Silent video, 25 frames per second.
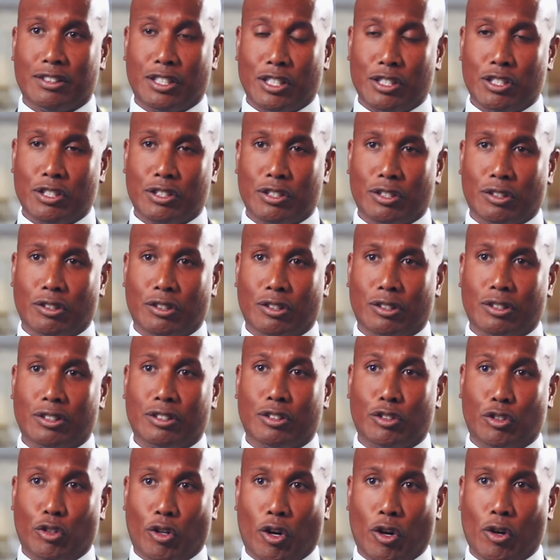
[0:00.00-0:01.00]

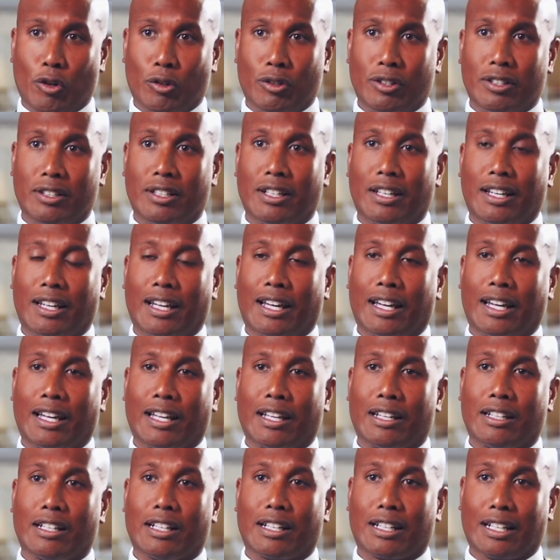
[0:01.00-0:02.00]
digital, drone,
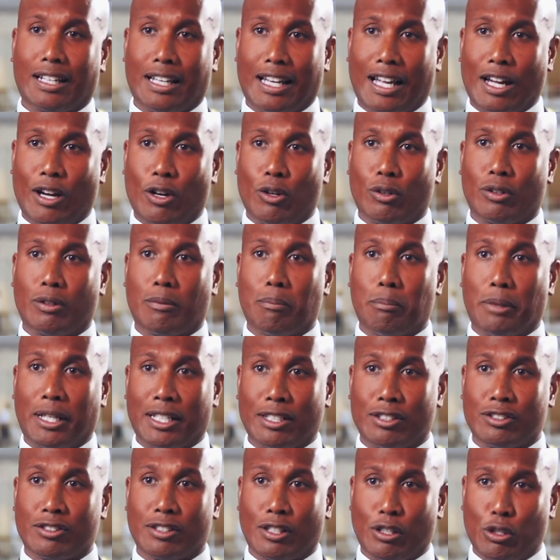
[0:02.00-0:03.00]
and cloud
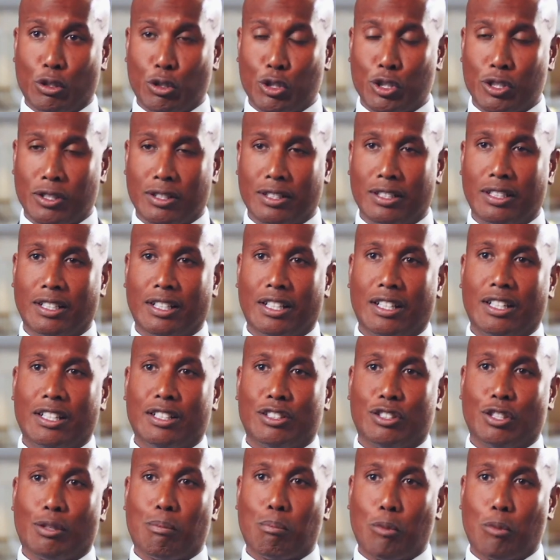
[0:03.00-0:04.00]
based solution to